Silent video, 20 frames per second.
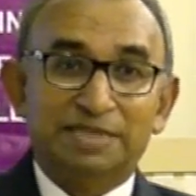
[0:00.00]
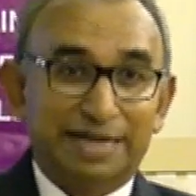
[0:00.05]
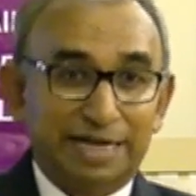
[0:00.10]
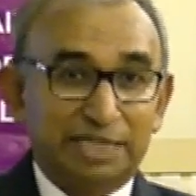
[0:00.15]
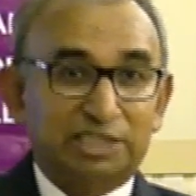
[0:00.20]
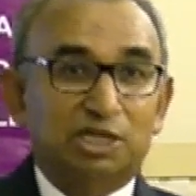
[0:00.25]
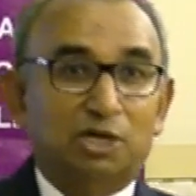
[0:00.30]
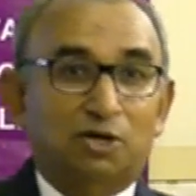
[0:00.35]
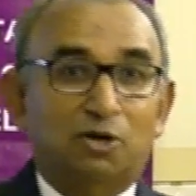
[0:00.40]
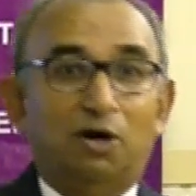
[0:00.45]
He
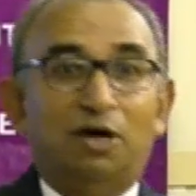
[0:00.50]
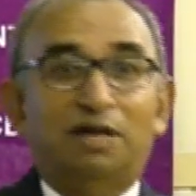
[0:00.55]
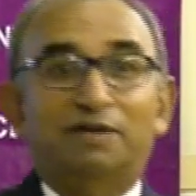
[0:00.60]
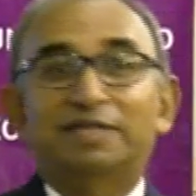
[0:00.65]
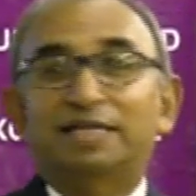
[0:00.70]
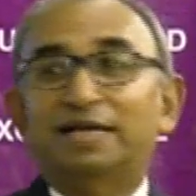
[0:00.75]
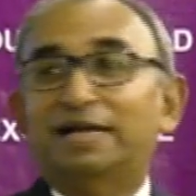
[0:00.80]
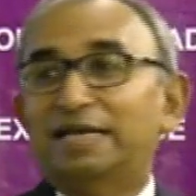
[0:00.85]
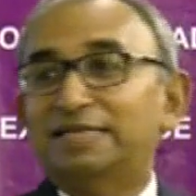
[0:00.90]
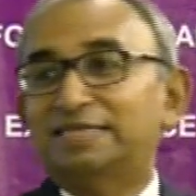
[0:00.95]
gets a call
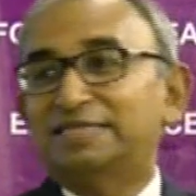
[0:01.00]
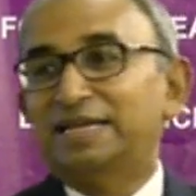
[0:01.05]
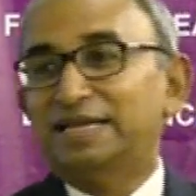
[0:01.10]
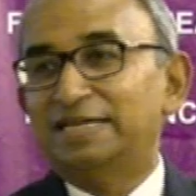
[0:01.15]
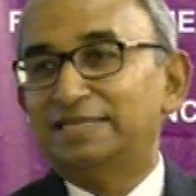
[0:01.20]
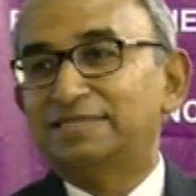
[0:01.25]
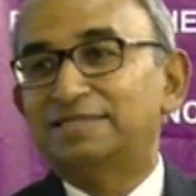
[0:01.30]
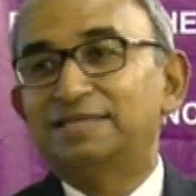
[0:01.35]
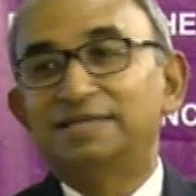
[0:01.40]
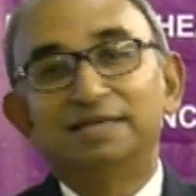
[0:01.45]
and the guy
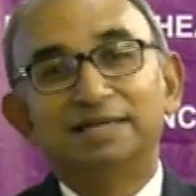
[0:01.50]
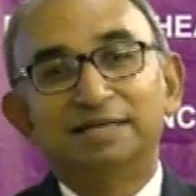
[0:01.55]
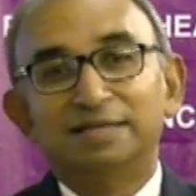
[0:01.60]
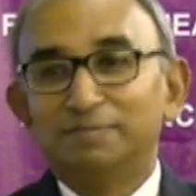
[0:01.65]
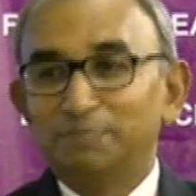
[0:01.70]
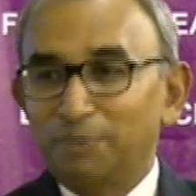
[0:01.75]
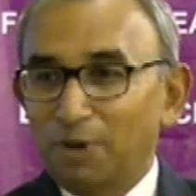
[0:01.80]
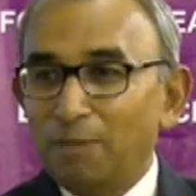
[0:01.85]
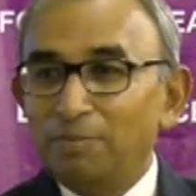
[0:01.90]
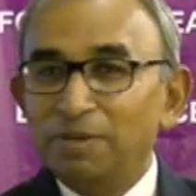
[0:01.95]
says,
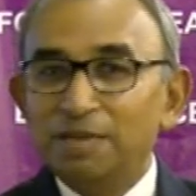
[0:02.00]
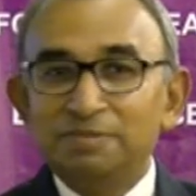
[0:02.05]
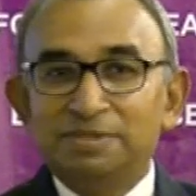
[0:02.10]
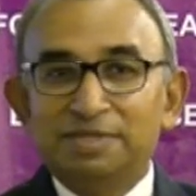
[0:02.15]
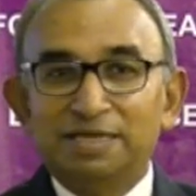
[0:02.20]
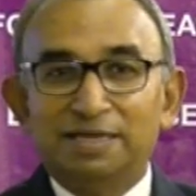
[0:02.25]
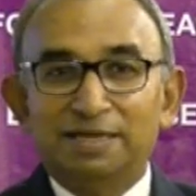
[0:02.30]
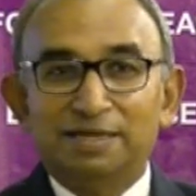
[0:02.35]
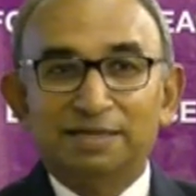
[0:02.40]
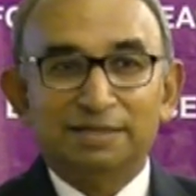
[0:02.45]
problem
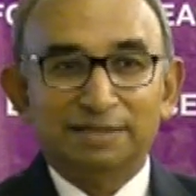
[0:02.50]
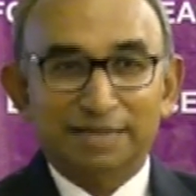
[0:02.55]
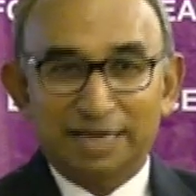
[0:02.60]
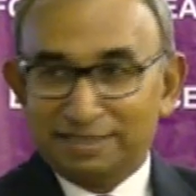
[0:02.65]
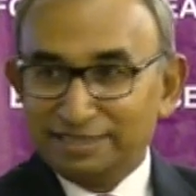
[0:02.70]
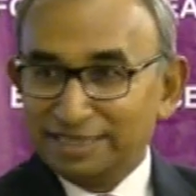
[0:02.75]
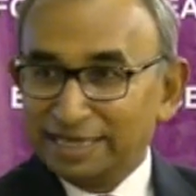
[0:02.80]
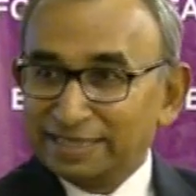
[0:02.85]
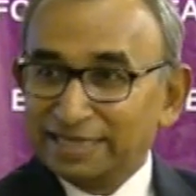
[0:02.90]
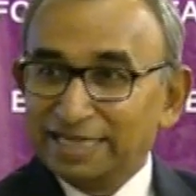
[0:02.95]
sir,
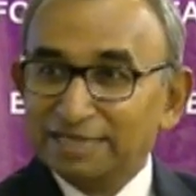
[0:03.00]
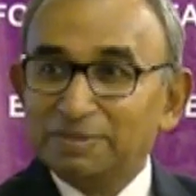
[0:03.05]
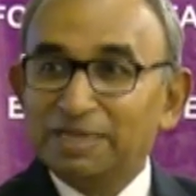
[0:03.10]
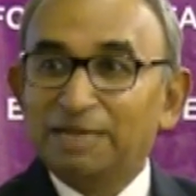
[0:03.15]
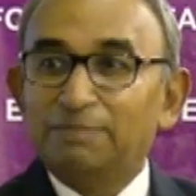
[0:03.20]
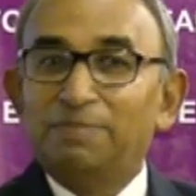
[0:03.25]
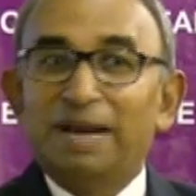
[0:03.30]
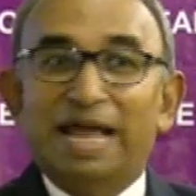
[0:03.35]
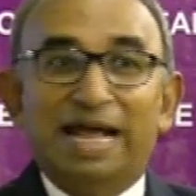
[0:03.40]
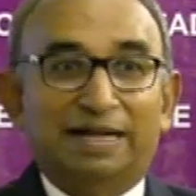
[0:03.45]
that shikakai has
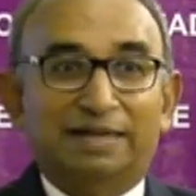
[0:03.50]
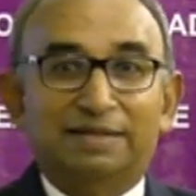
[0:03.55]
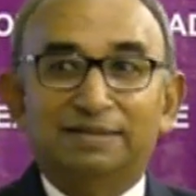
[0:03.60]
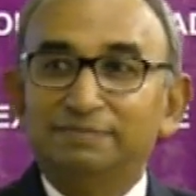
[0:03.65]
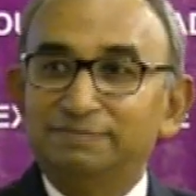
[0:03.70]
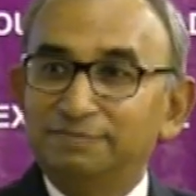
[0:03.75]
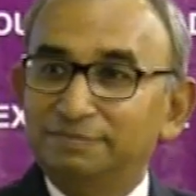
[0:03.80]
become black.